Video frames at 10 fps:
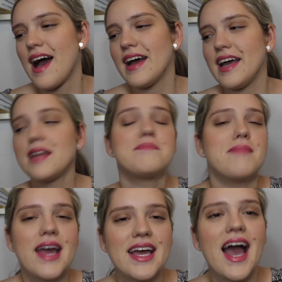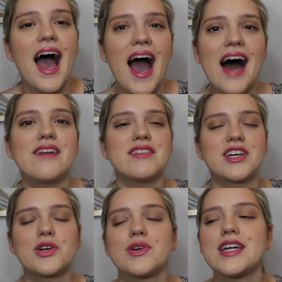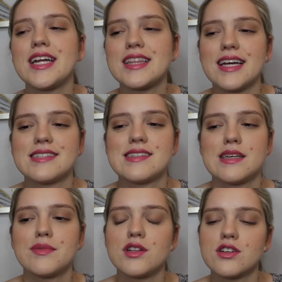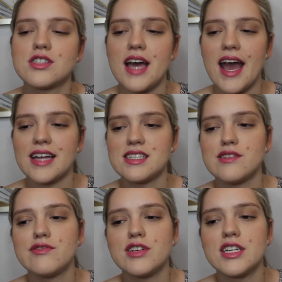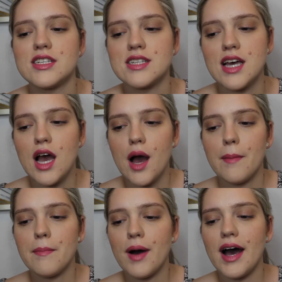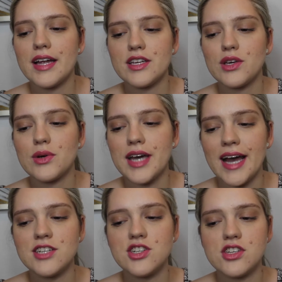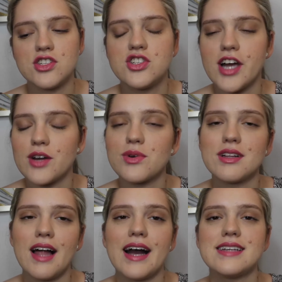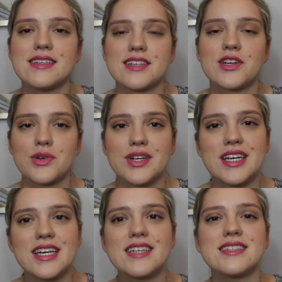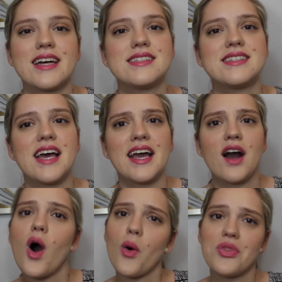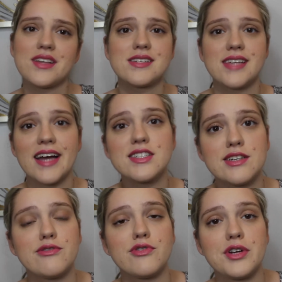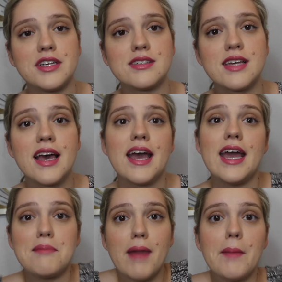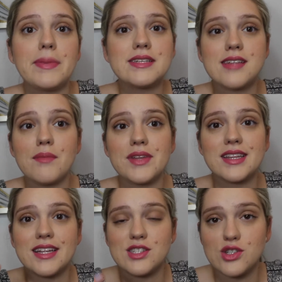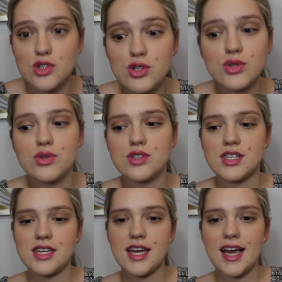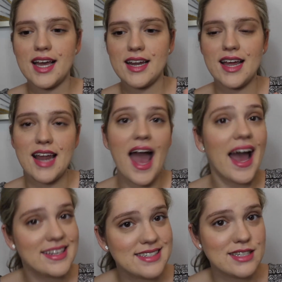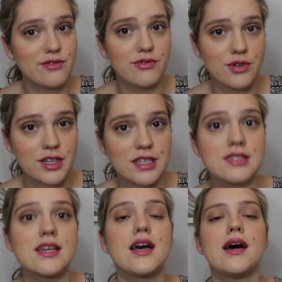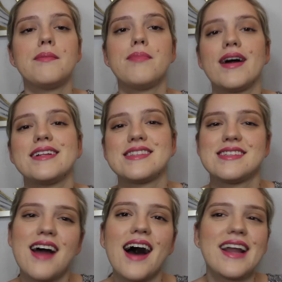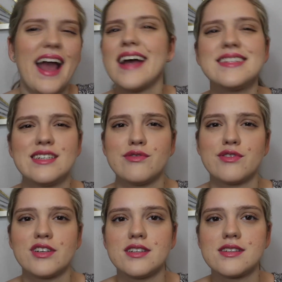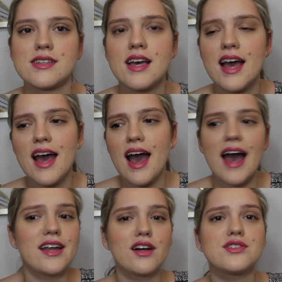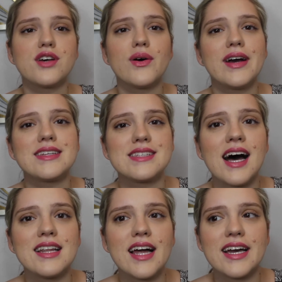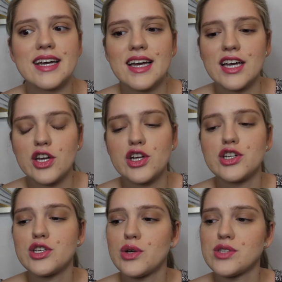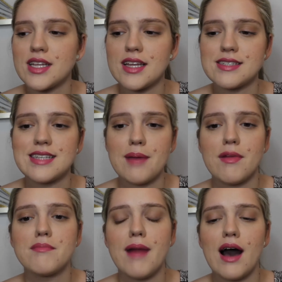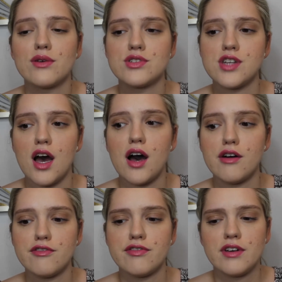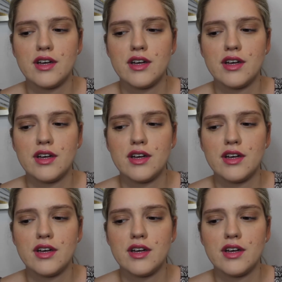It may have an ingredient that's similar to antifreeze, but you can't just generalize an ingredient and say, oh, this is antifreeze. It might be something that's used in an antifreeze, but it's not antifreeze. And also, it's not like you're using the same amount of